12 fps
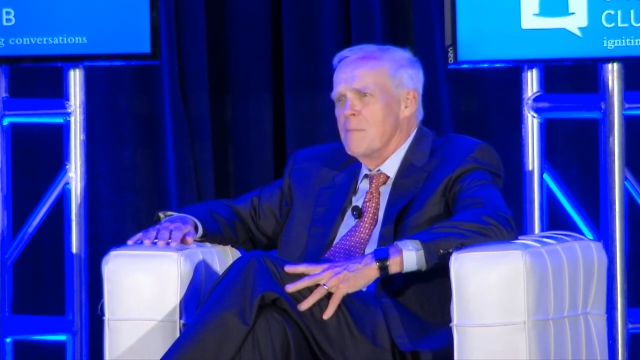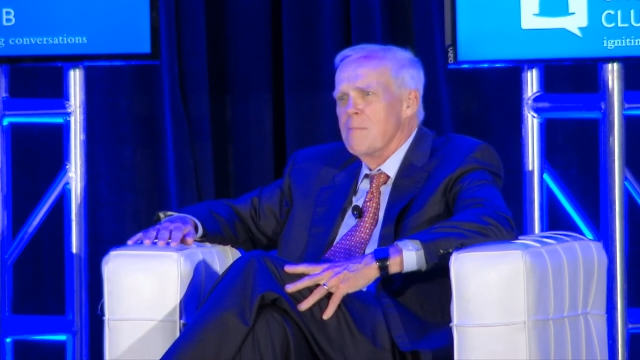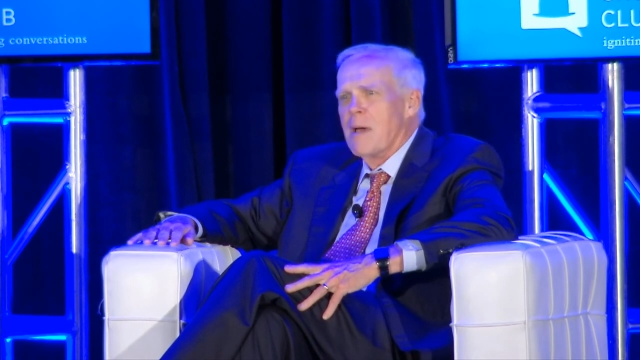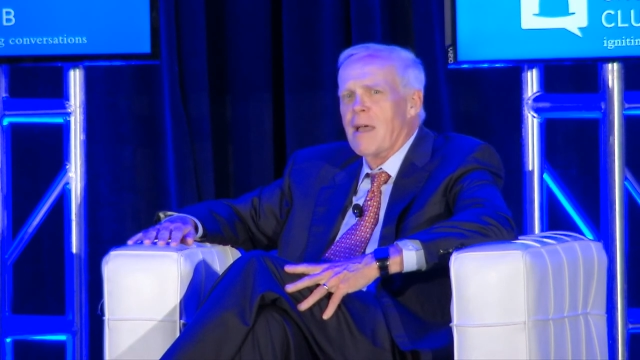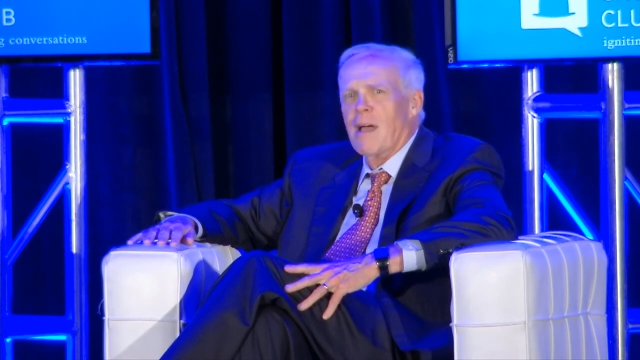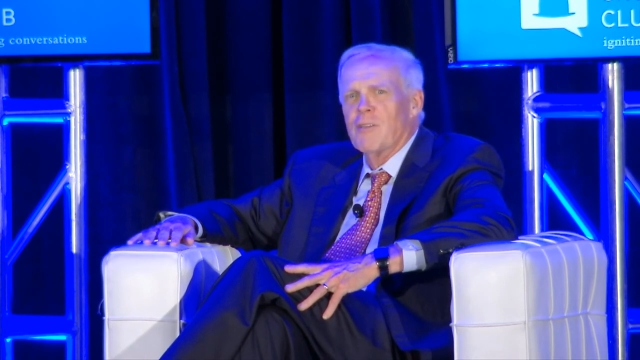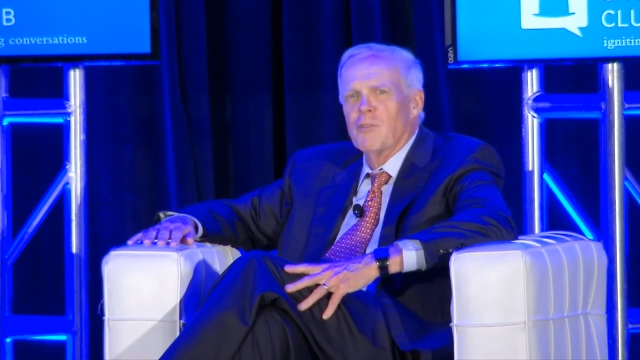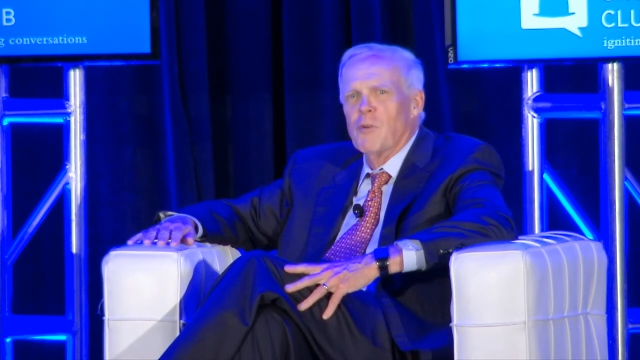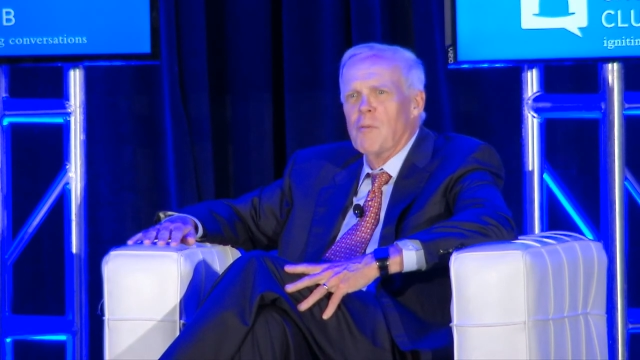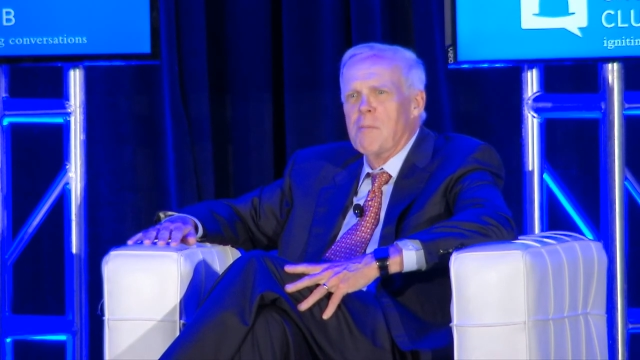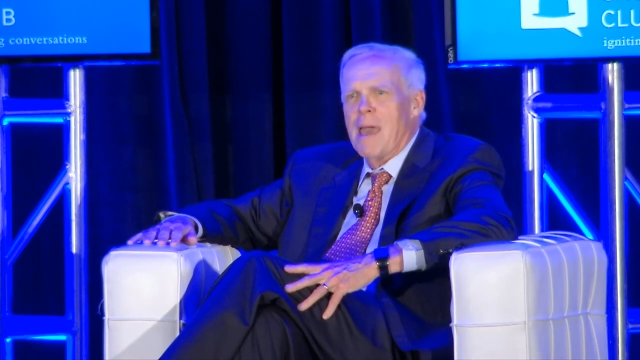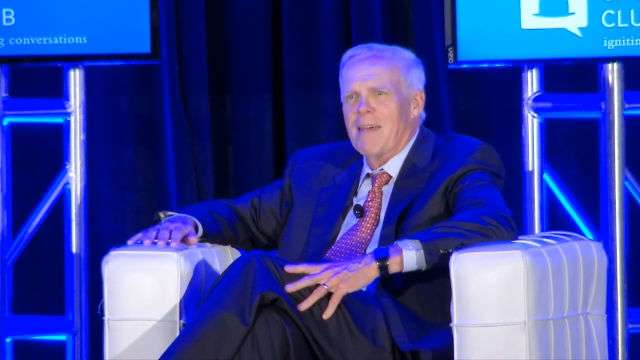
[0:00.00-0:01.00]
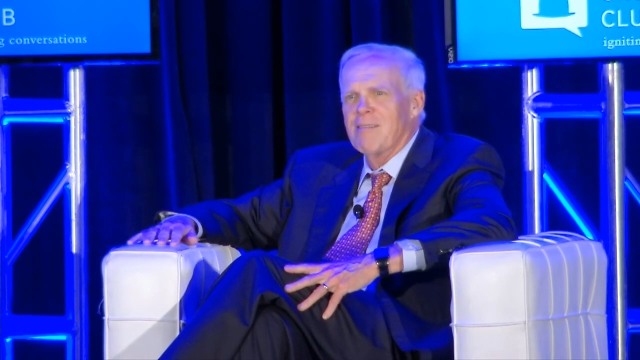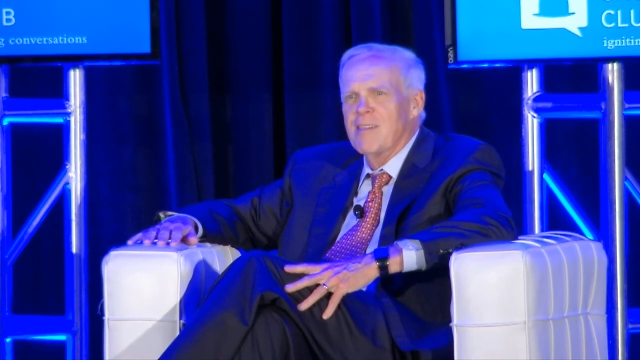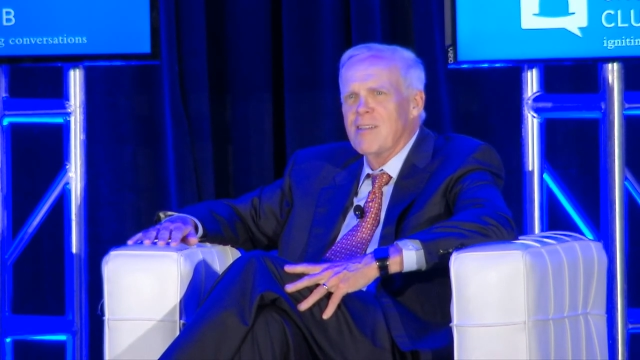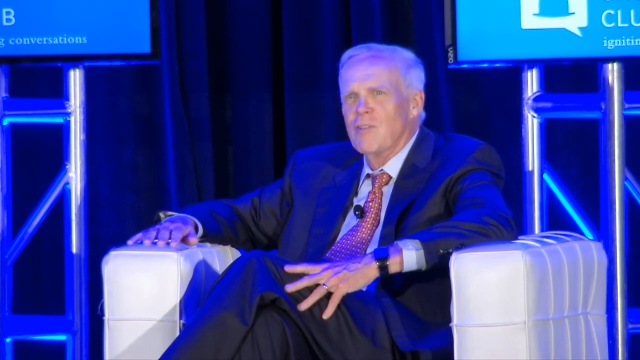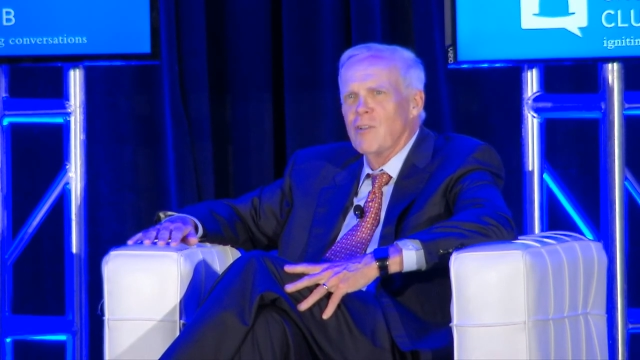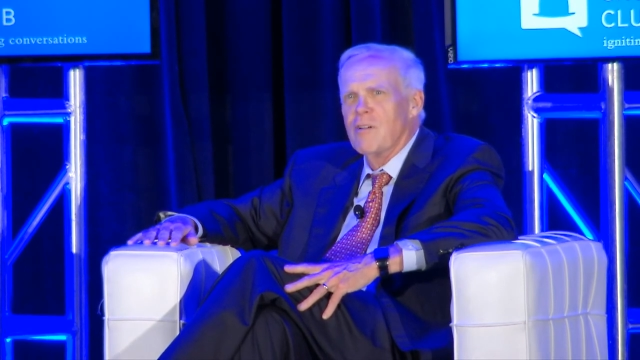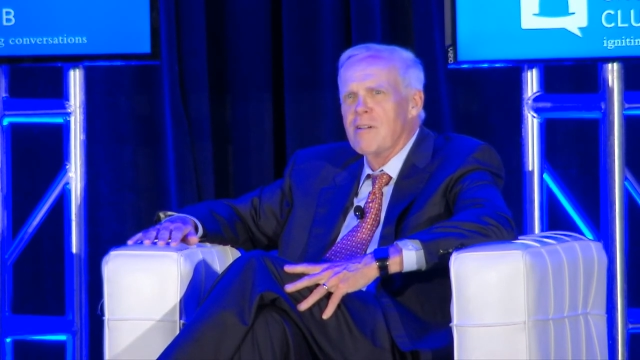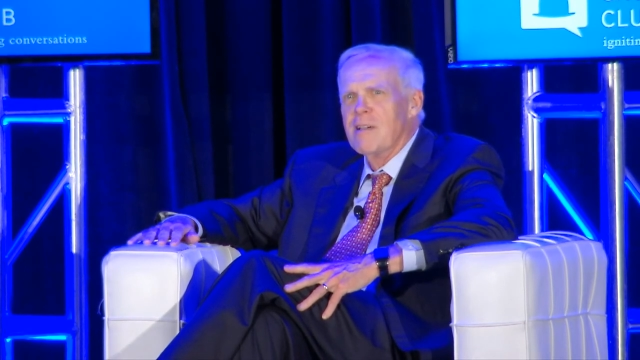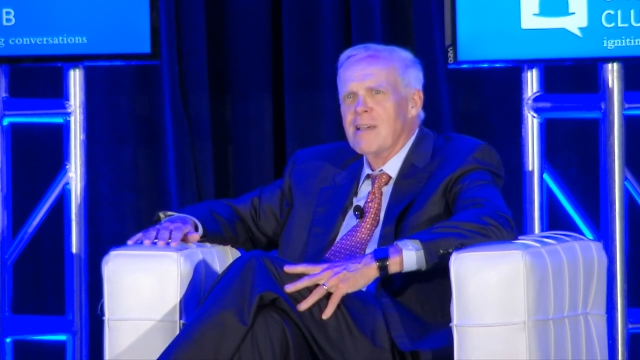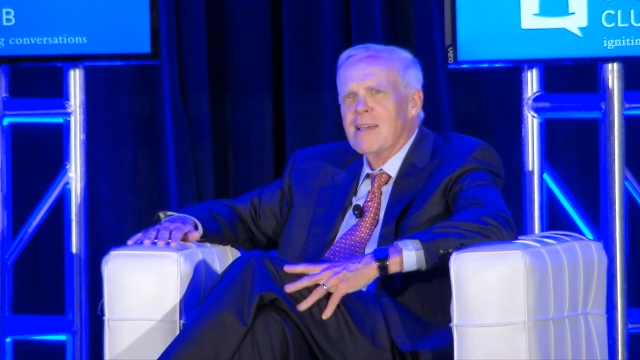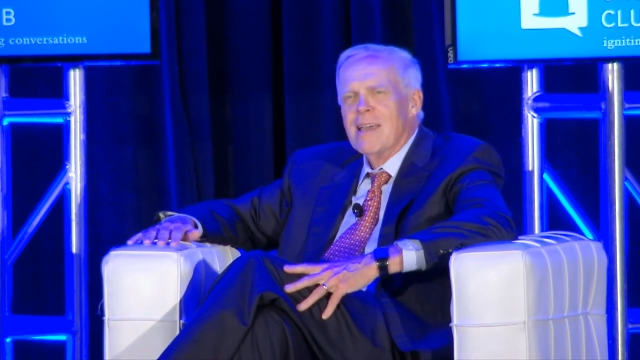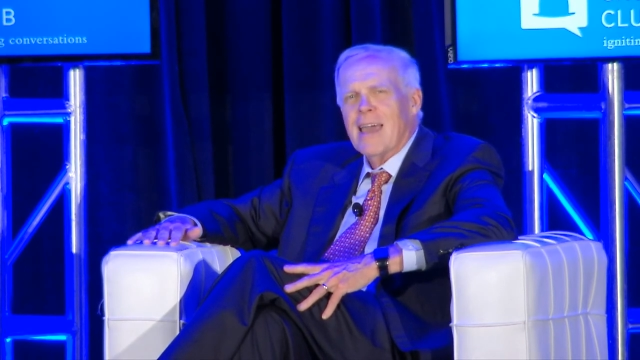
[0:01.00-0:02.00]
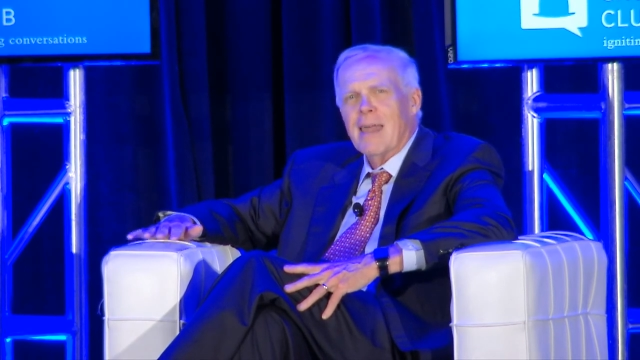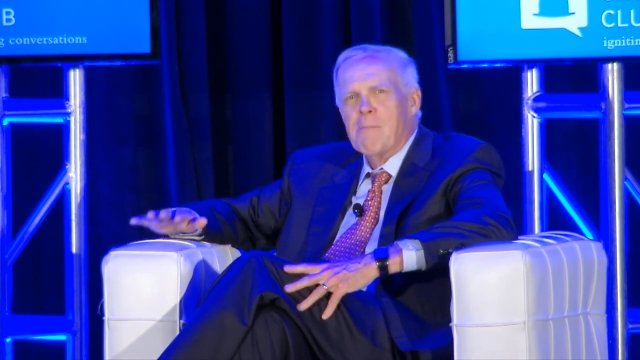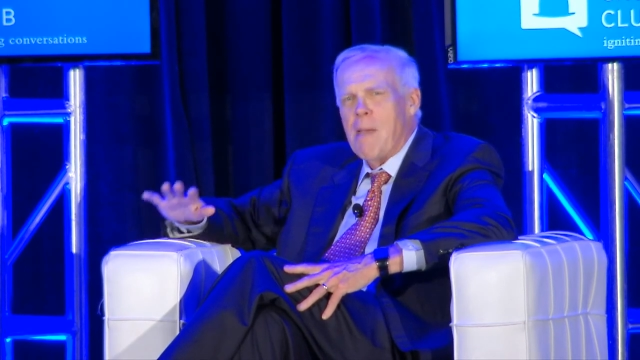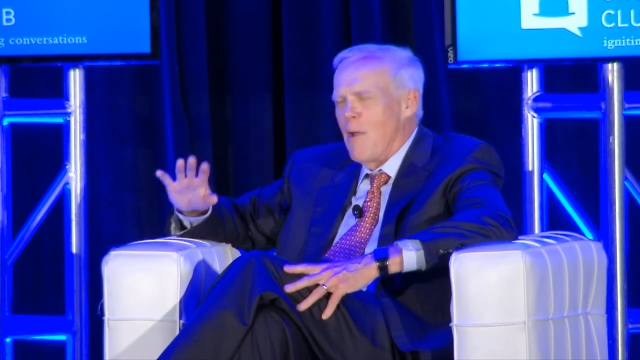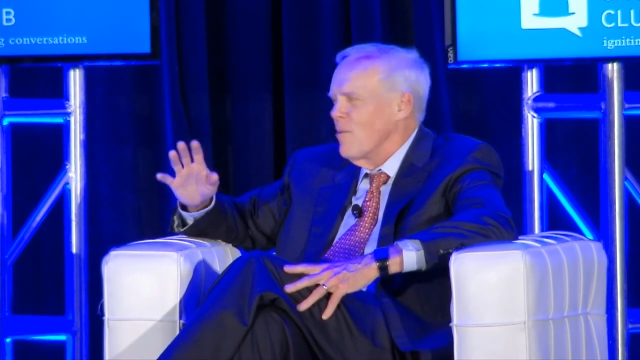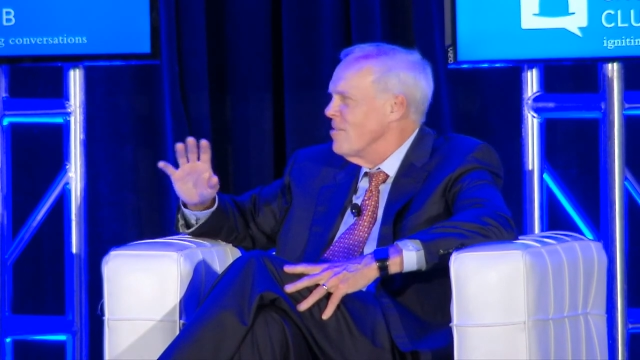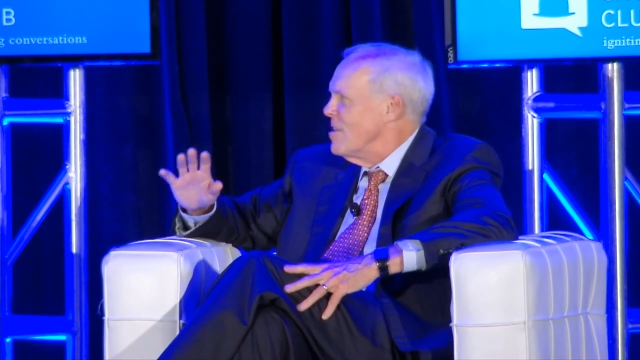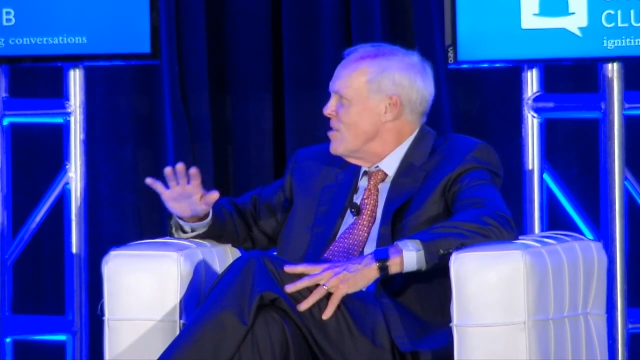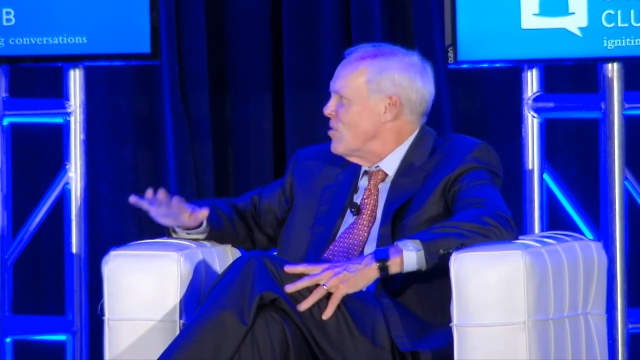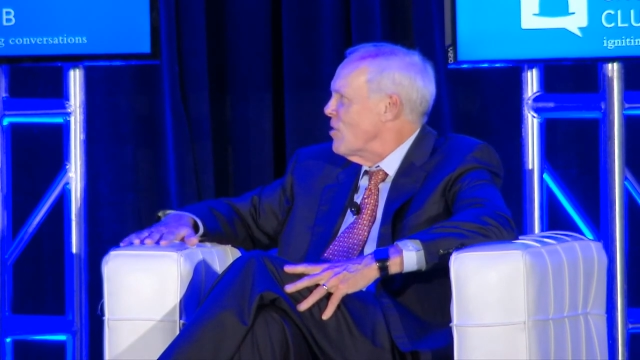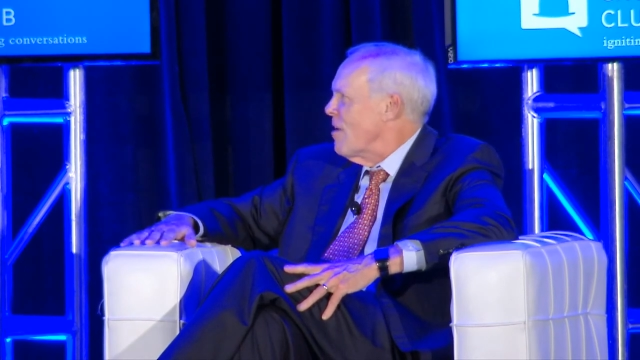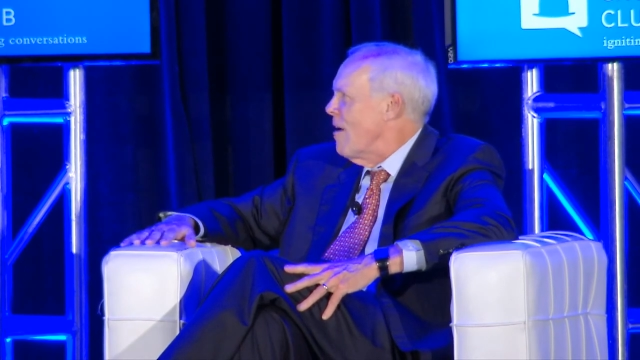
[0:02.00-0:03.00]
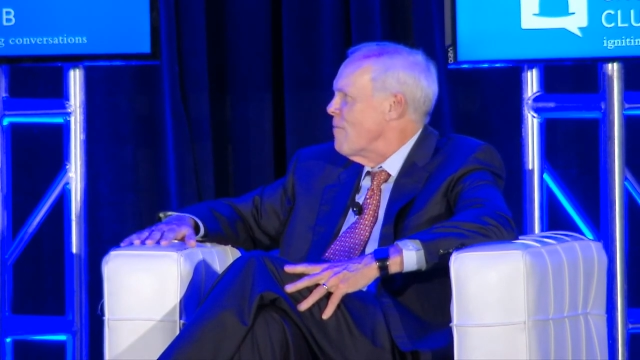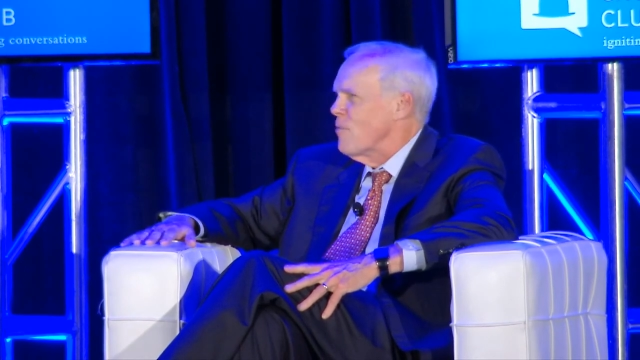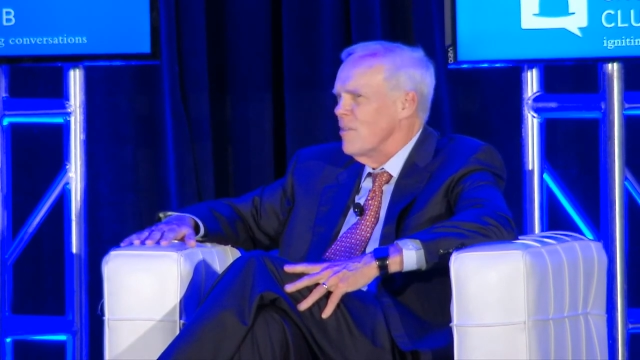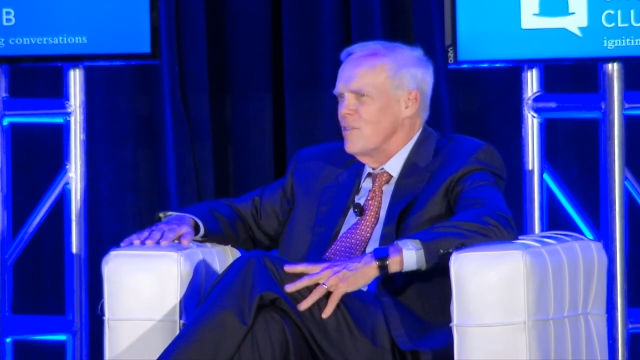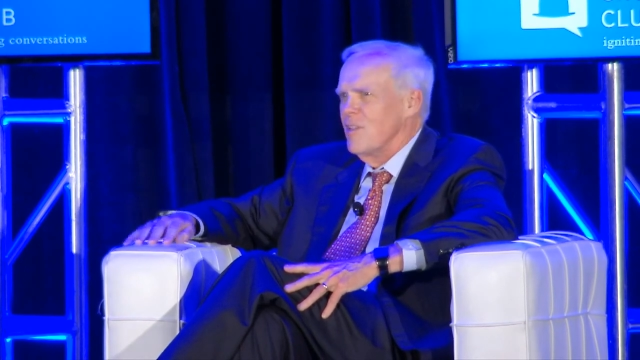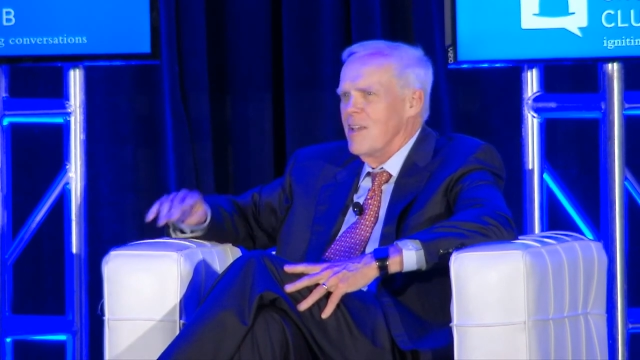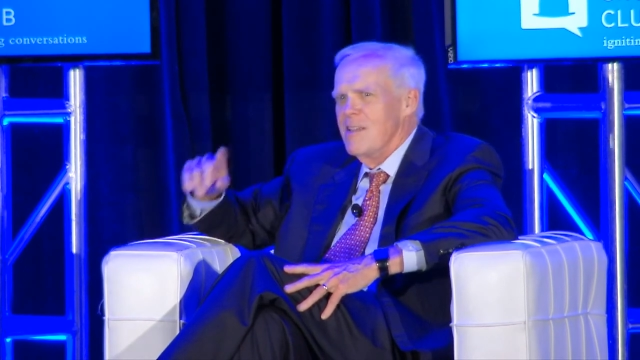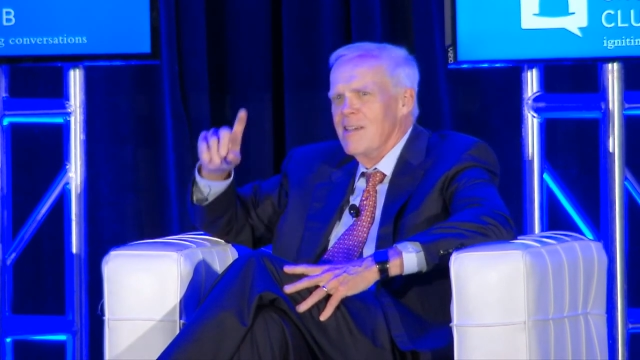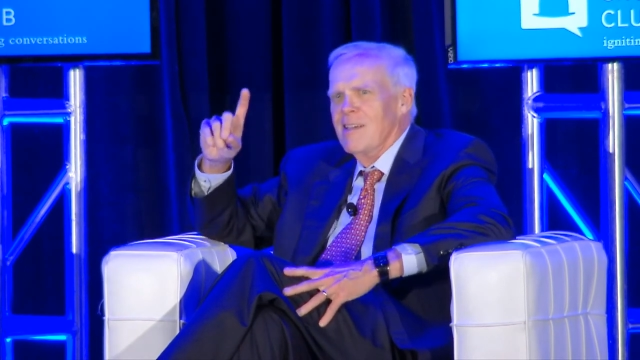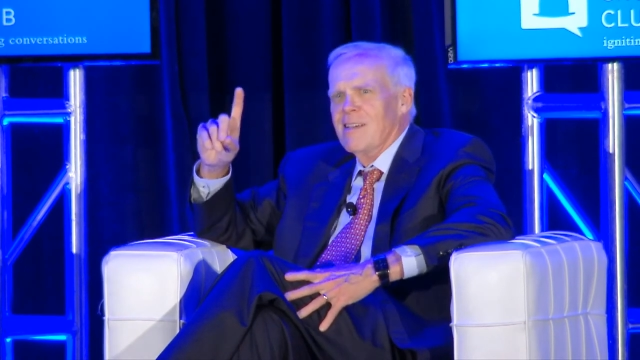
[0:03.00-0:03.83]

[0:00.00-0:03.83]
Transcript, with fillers: my high school math teacher at a parent teacher conference said,